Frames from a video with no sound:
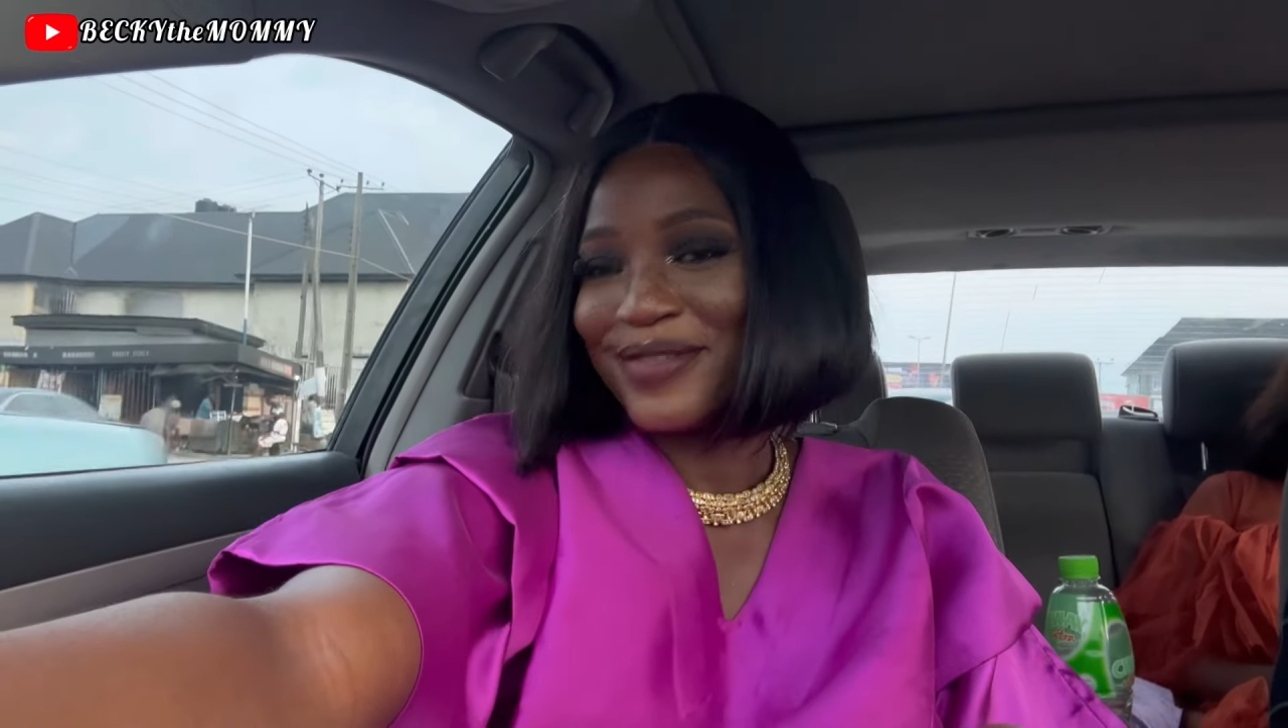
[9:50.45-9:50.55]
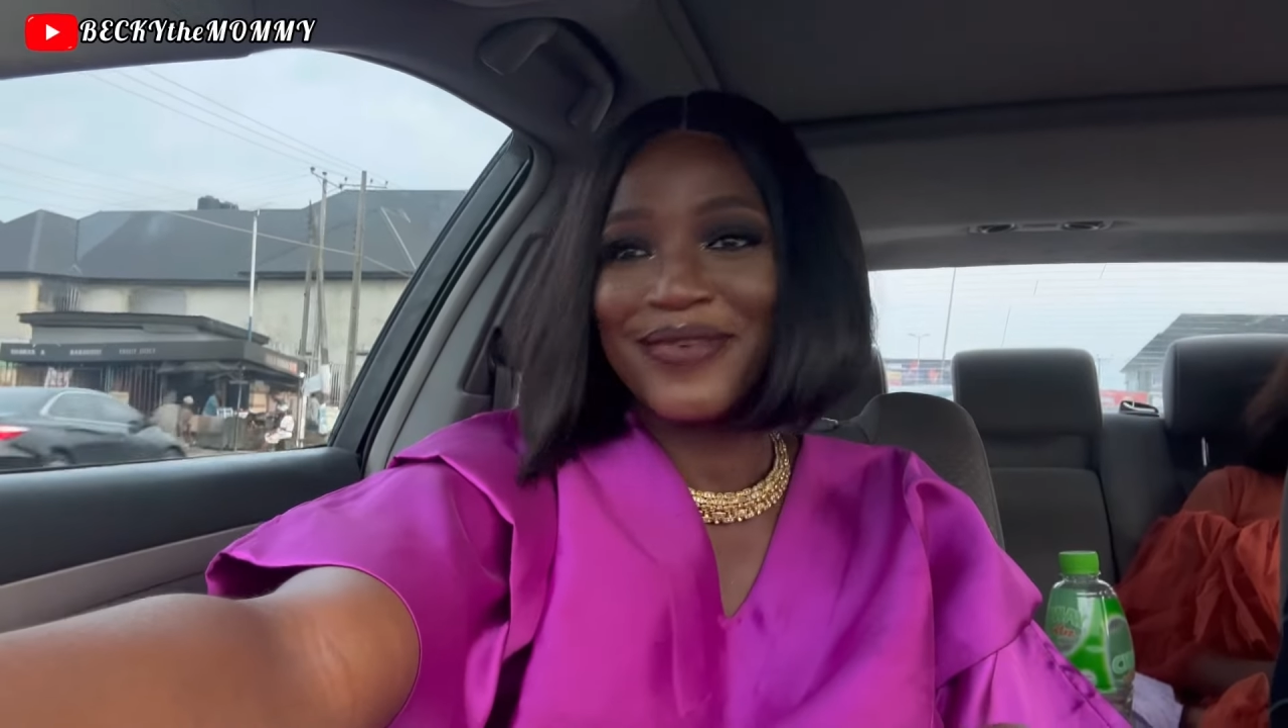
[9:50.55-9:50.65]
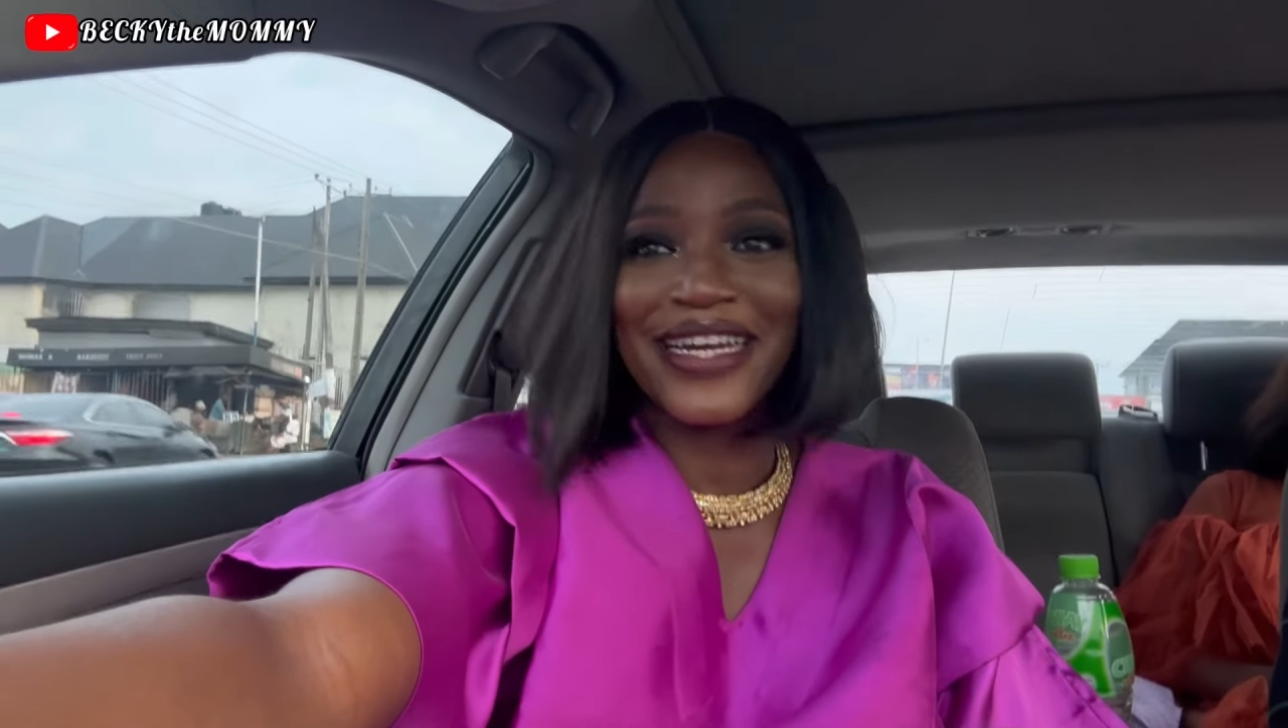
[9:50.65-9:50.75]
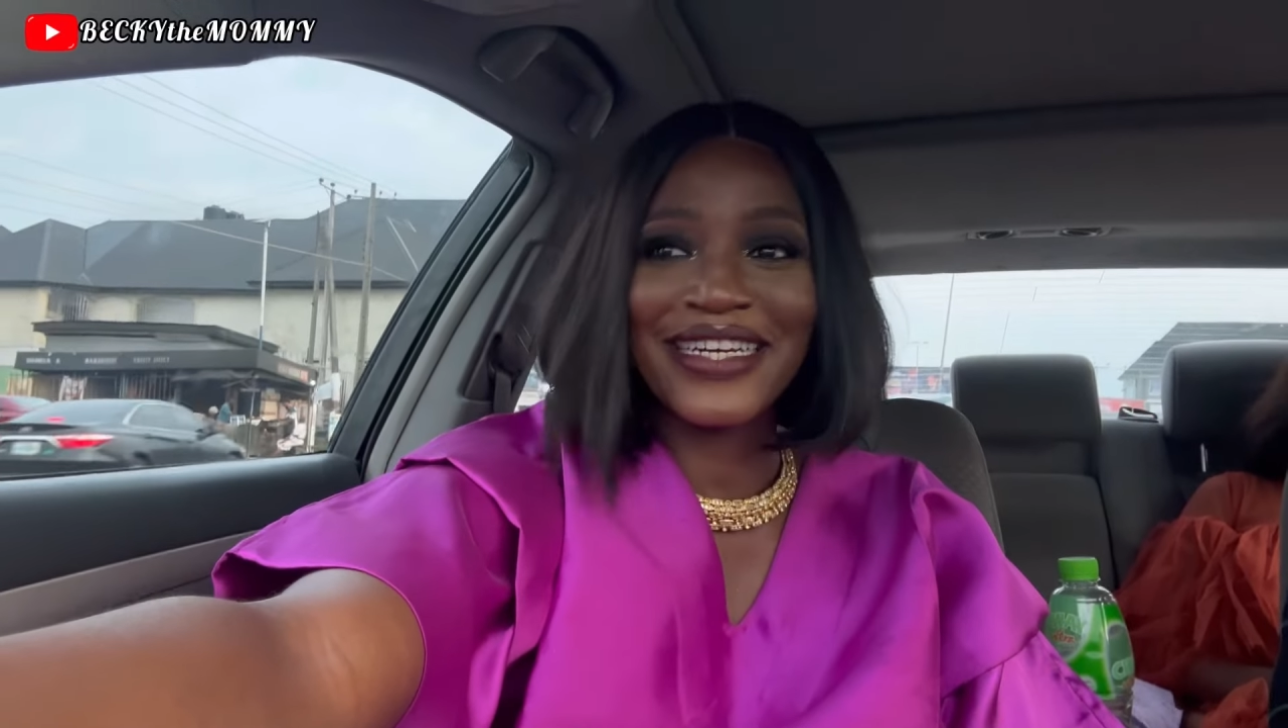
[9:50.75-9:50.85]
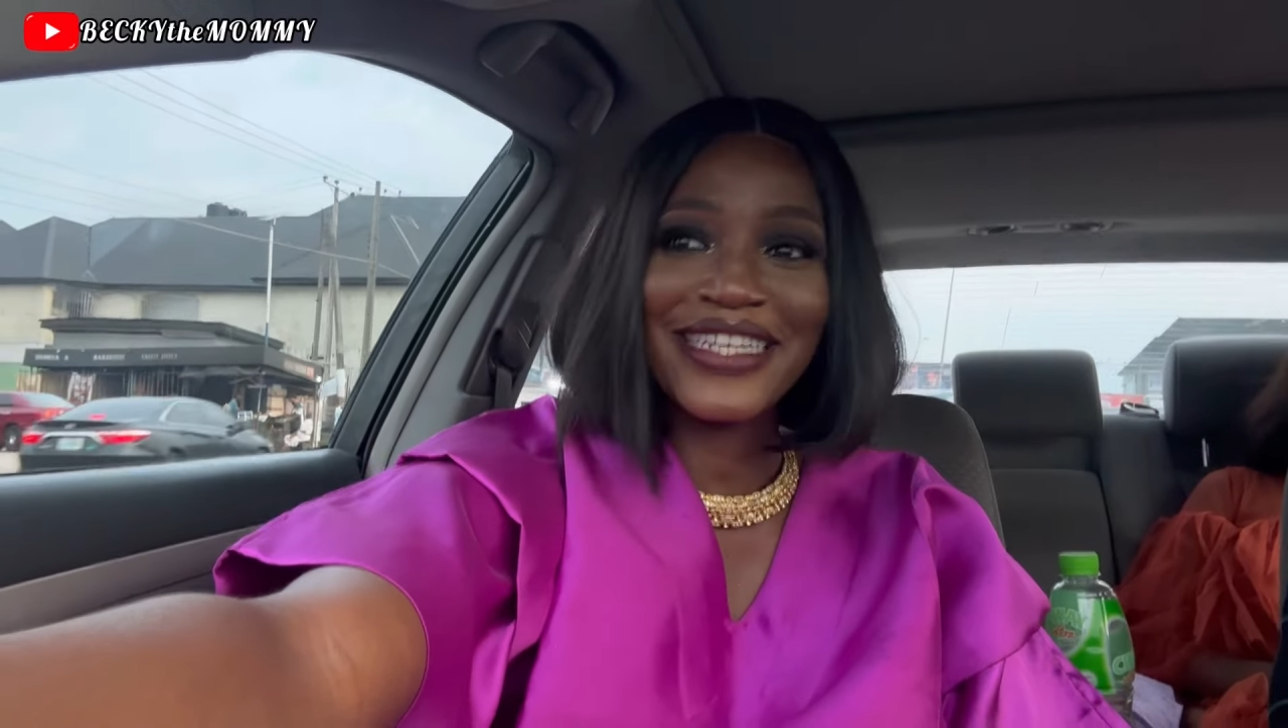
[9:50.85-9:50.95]

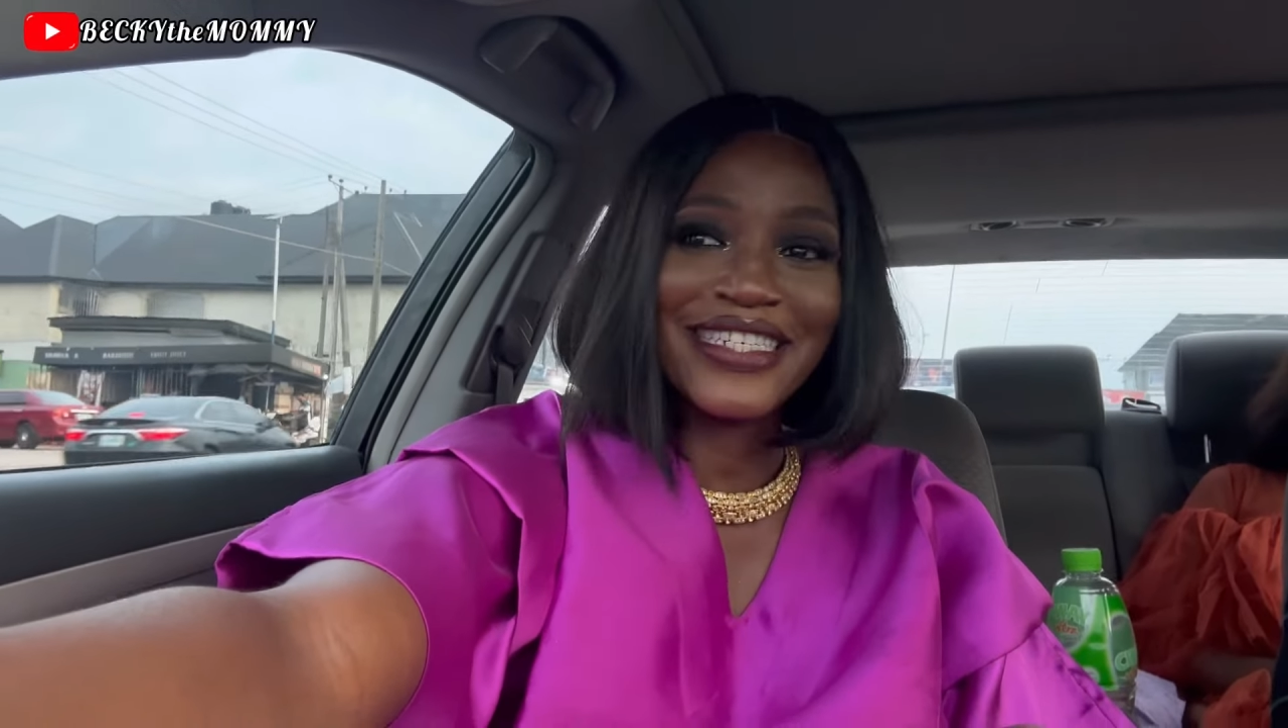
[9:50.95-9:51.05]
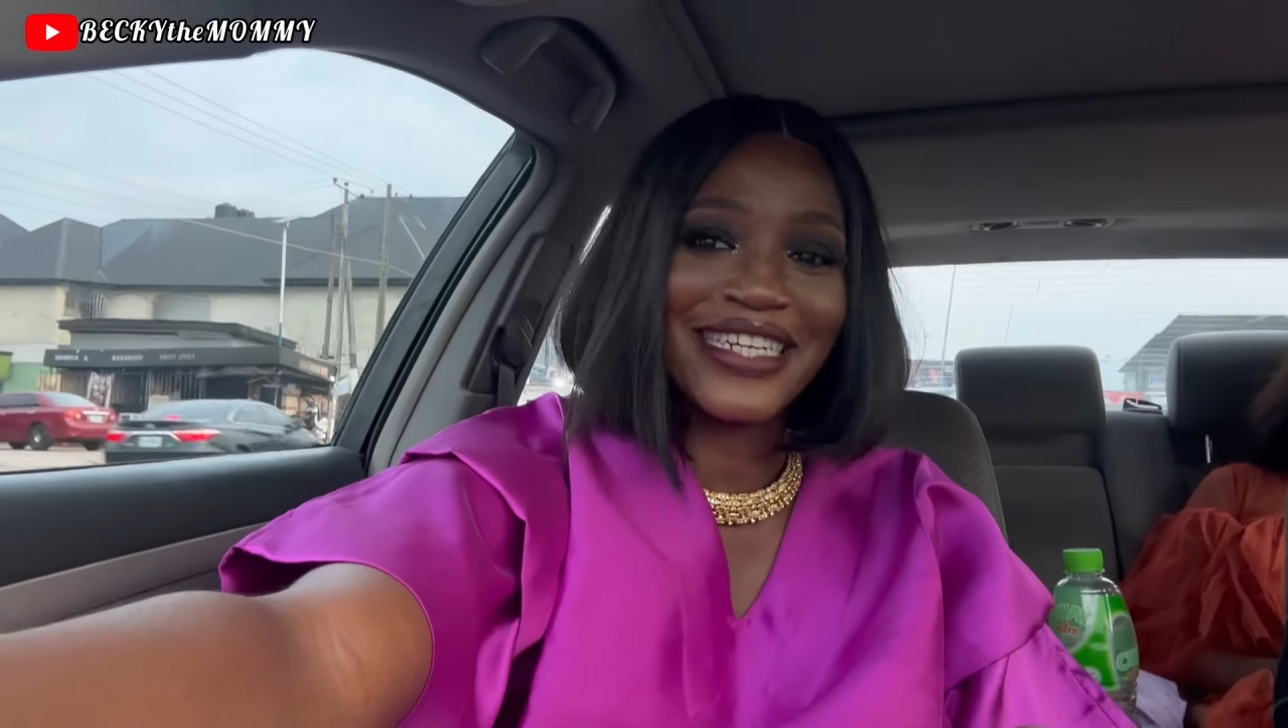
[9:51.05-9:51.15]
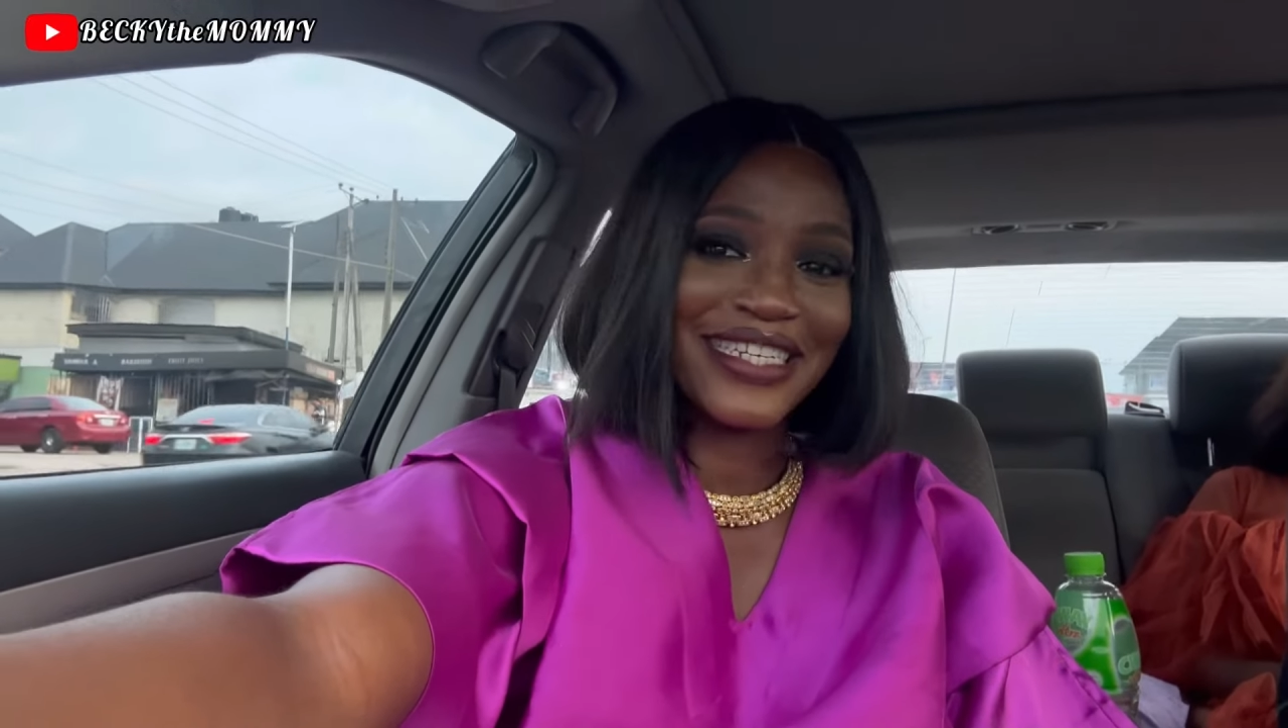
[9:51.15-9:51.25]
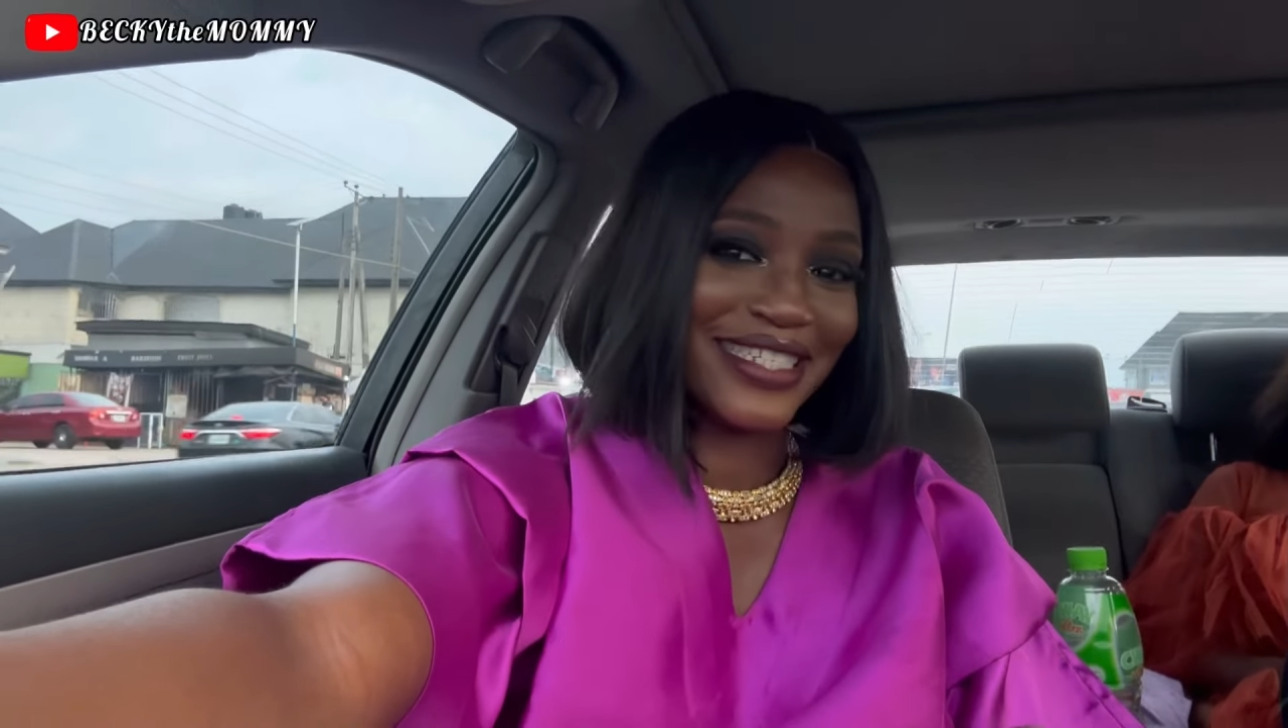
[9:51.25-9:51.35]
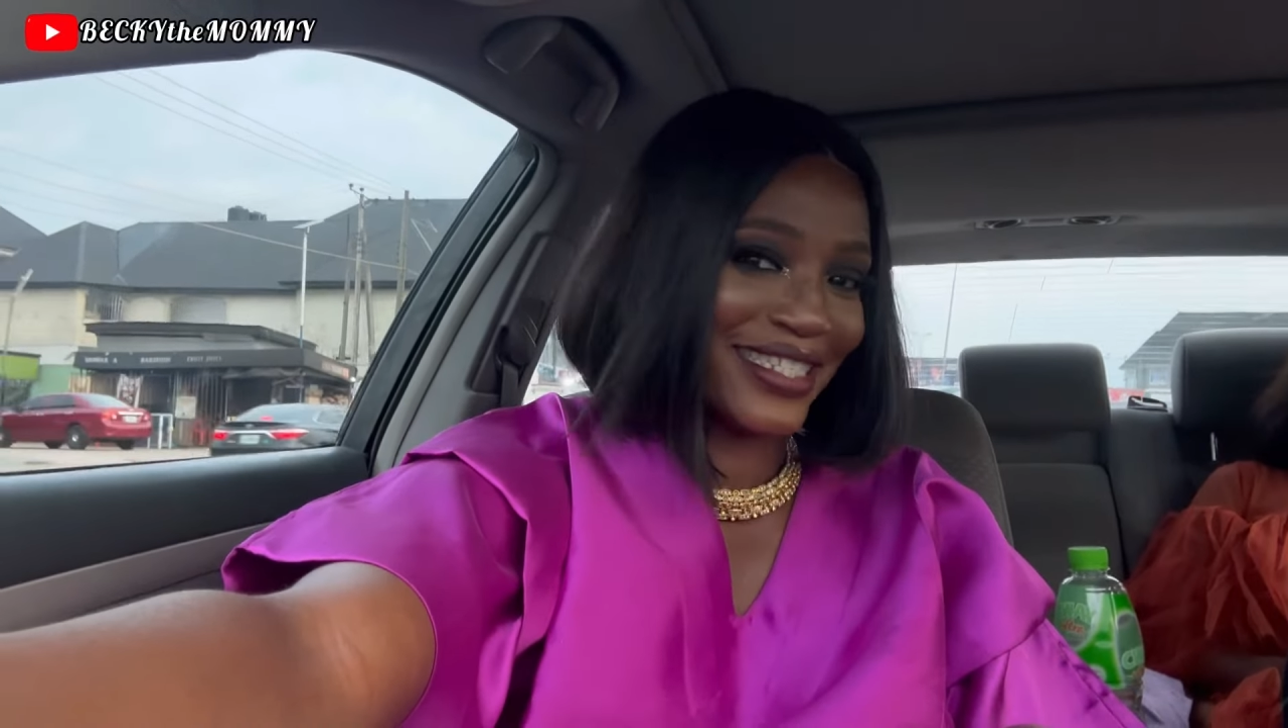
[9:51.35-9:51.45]
my
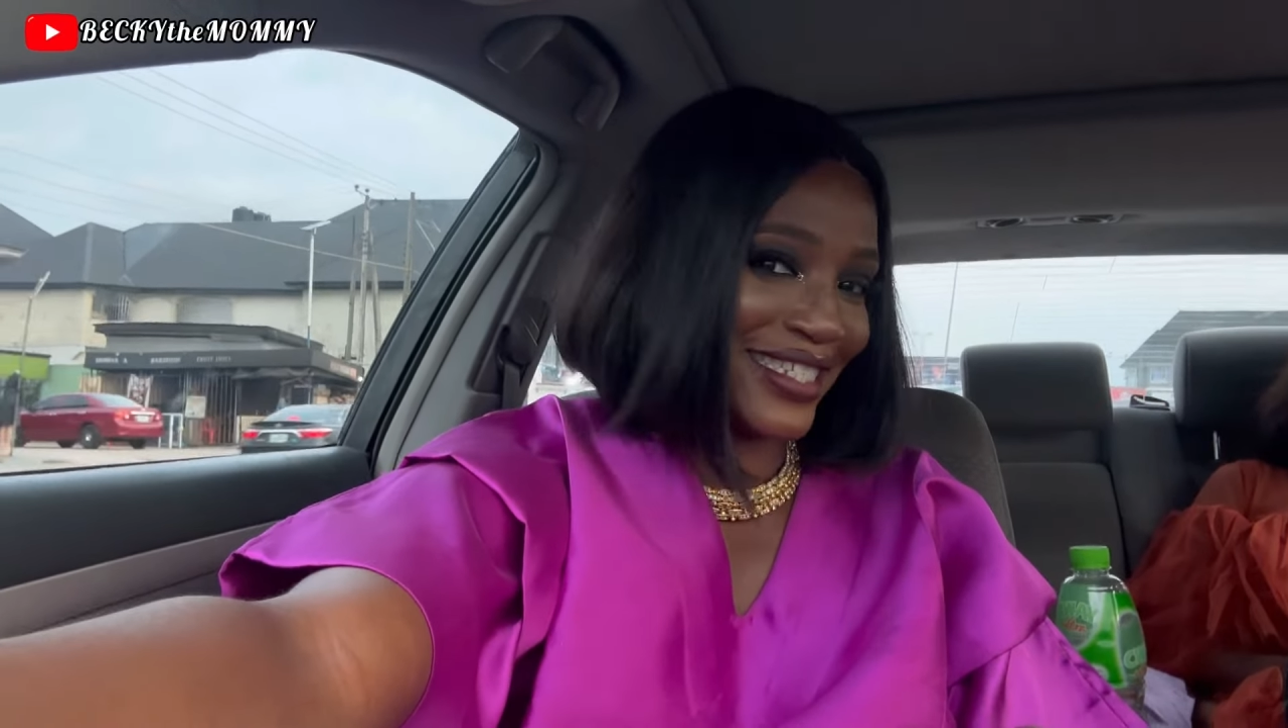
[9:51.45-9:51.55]
goodness,